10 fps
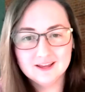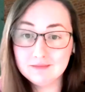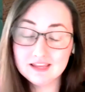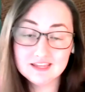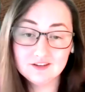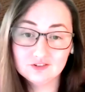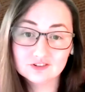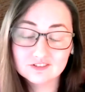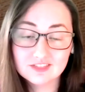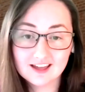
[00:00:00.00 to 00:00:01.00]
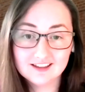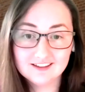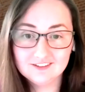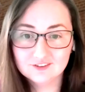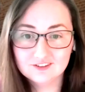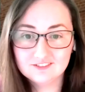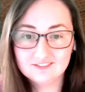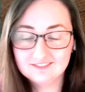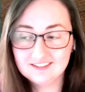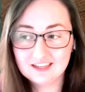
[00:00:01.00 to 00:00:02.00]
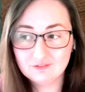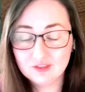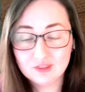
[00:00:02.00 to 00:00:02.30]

making sure that you're giving